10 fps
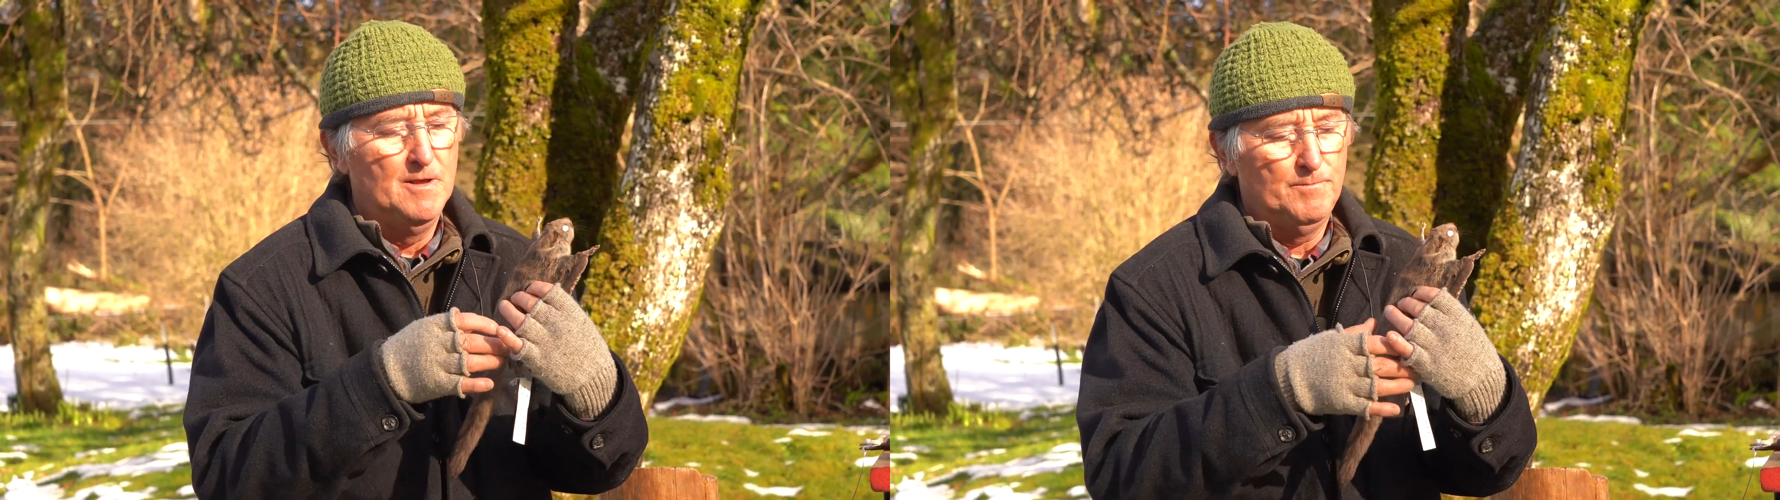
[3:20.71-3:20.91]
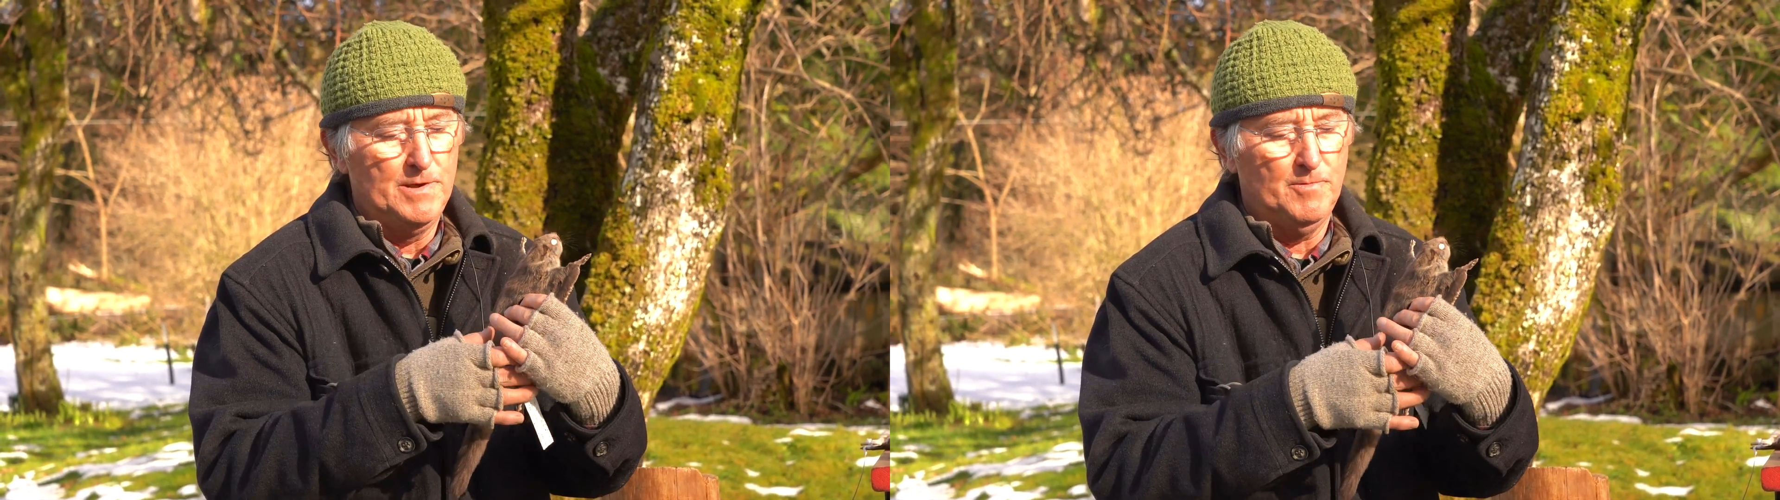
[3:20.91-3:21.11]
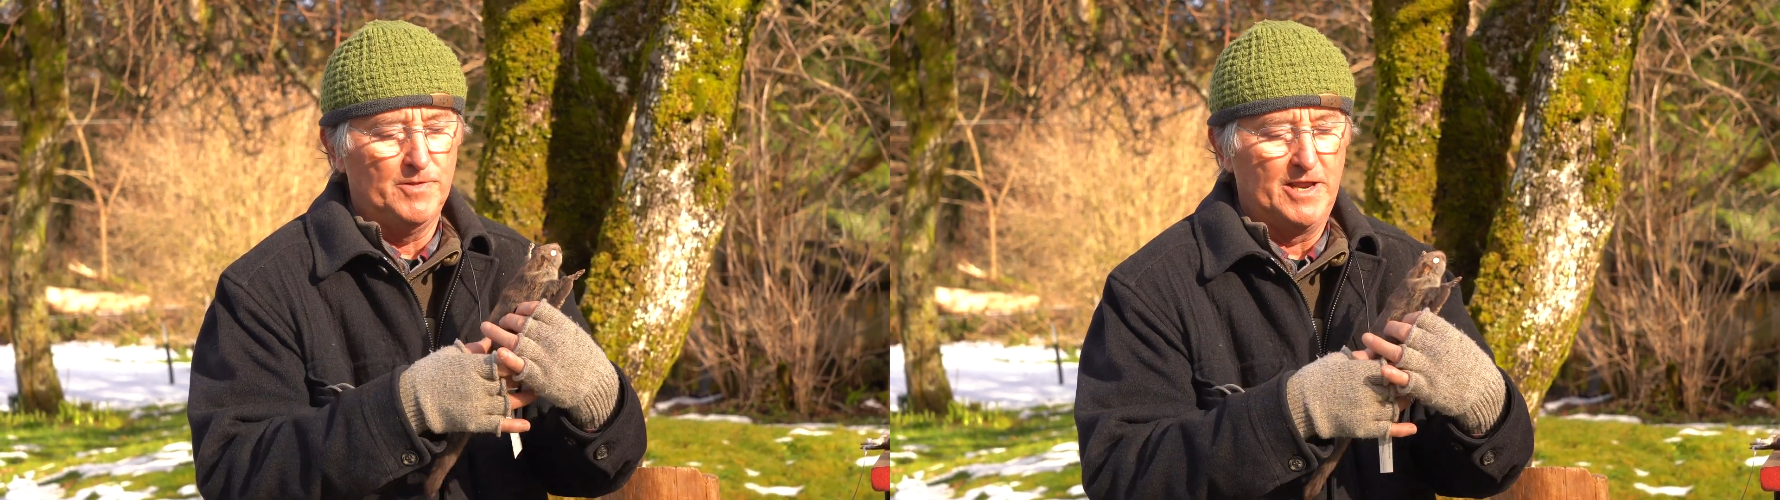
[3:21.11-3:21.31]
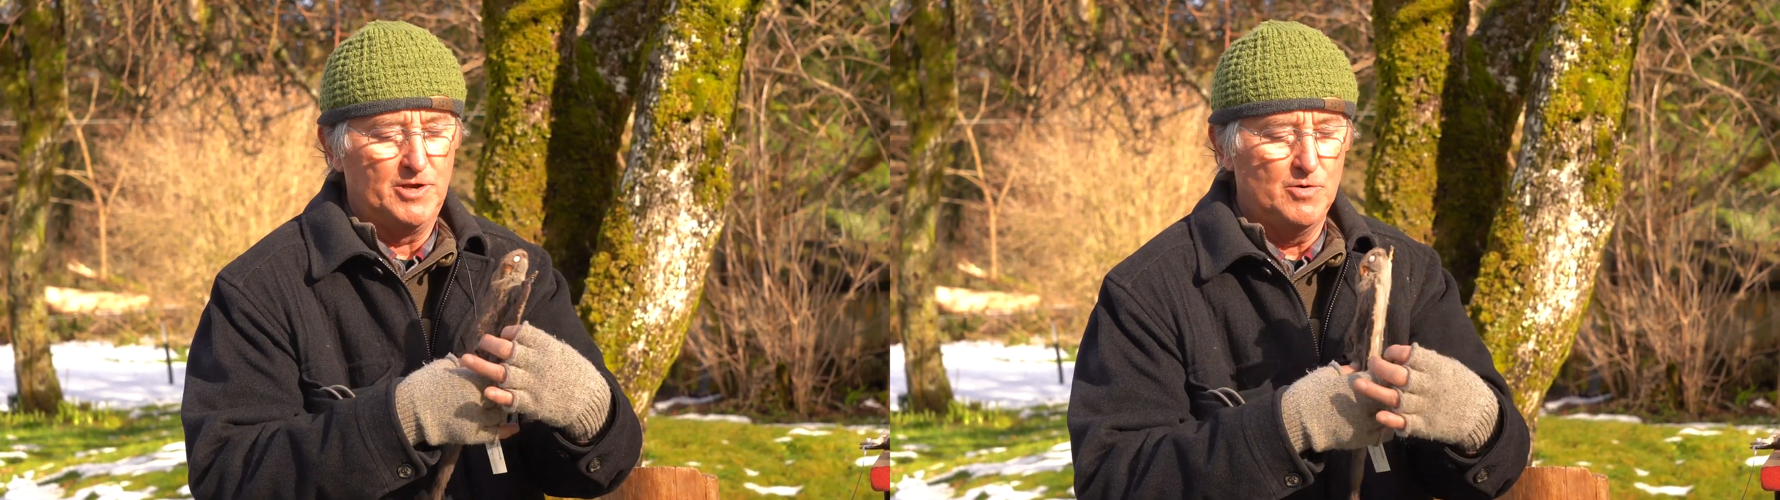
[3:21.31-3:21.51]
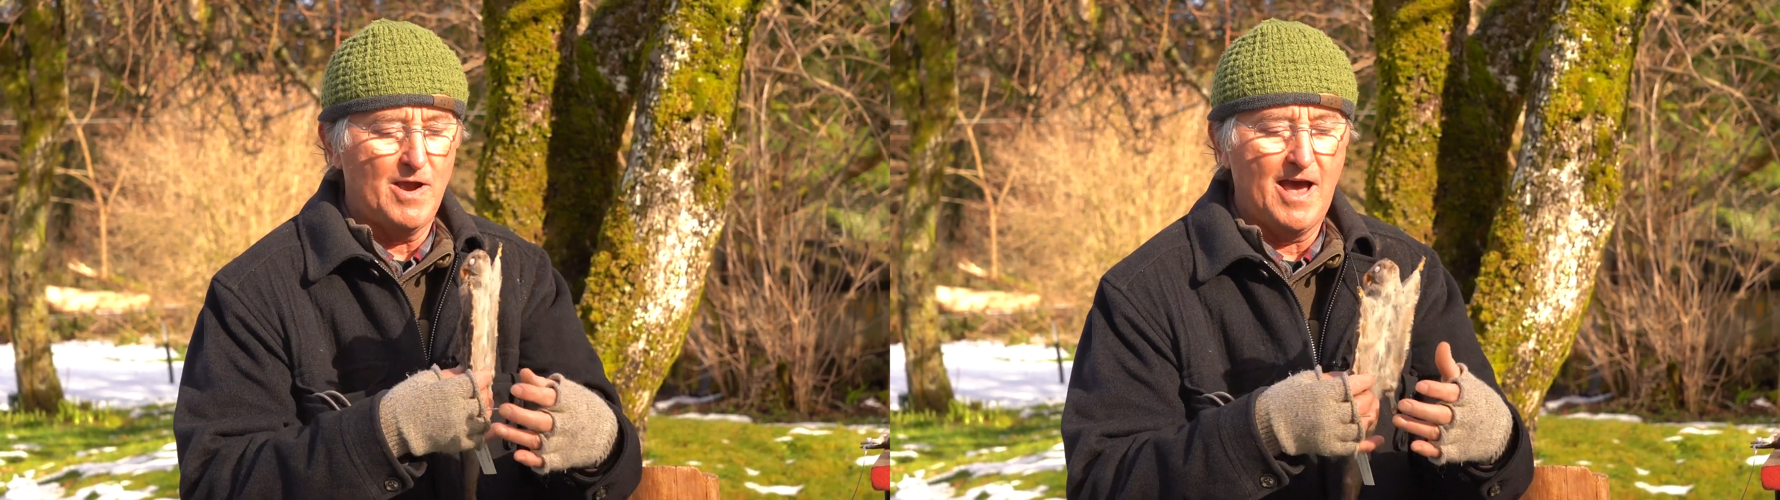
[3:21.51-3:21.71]
people that
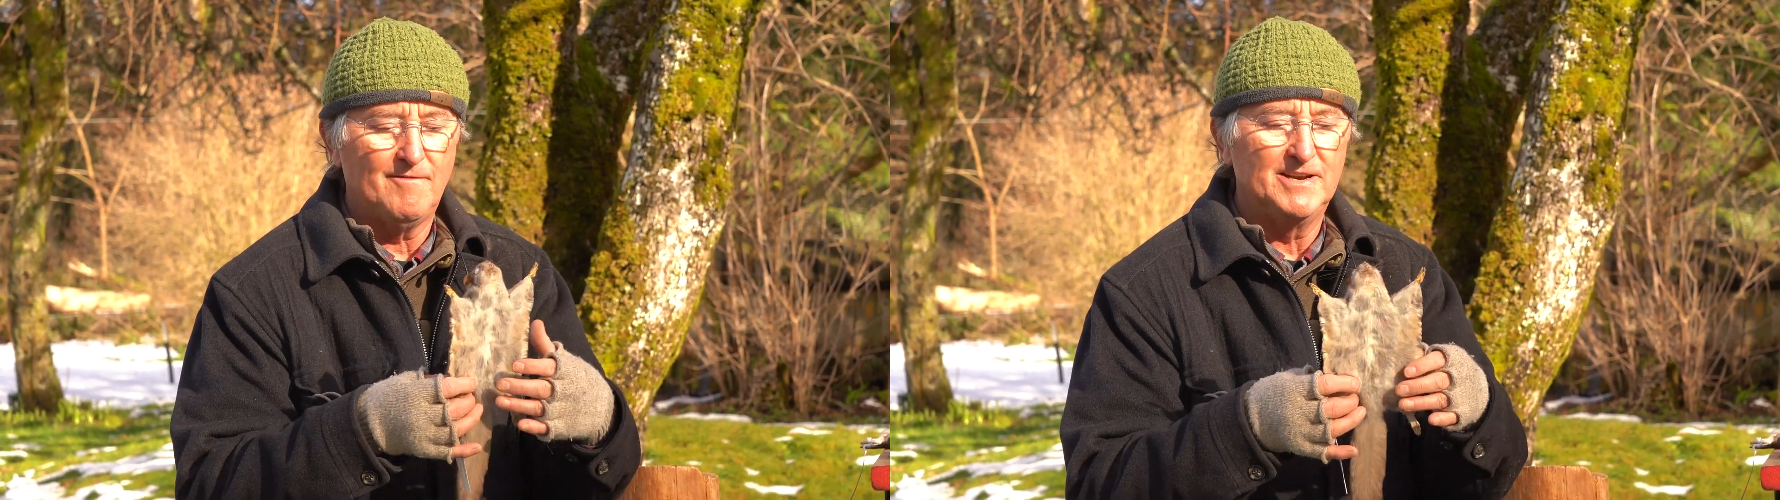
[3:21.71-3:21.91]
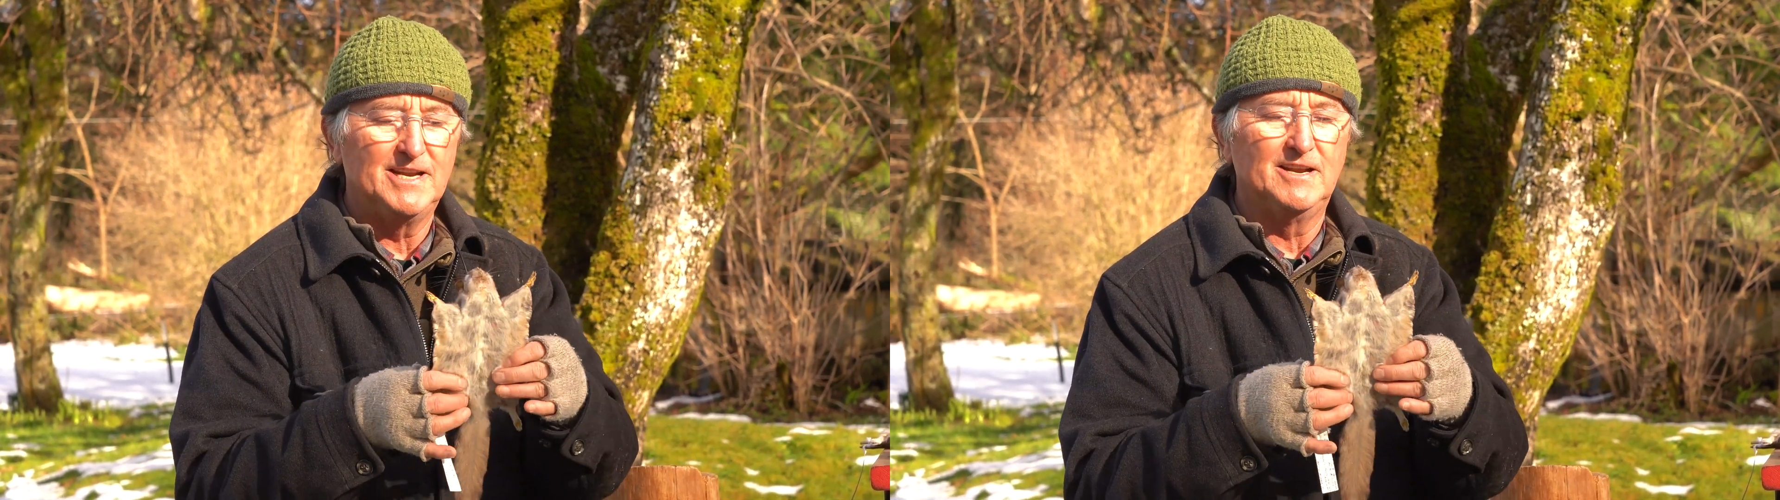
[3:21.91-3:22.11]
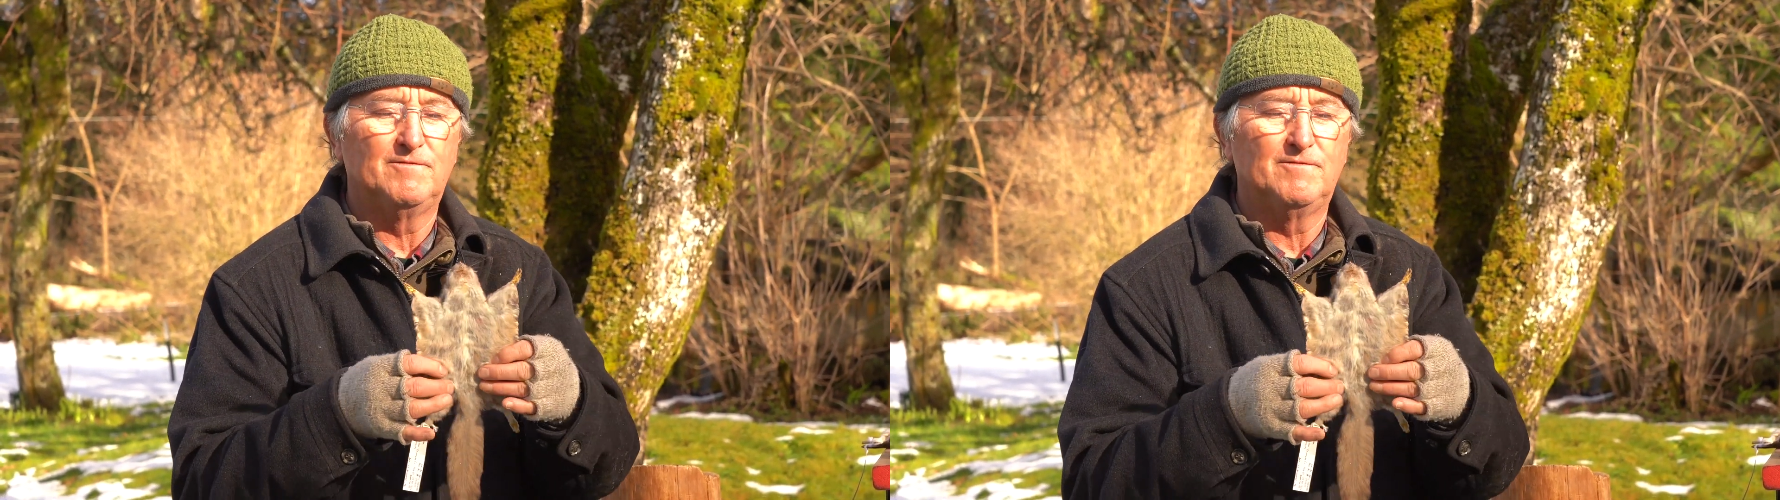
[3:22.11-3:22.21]
you have indeed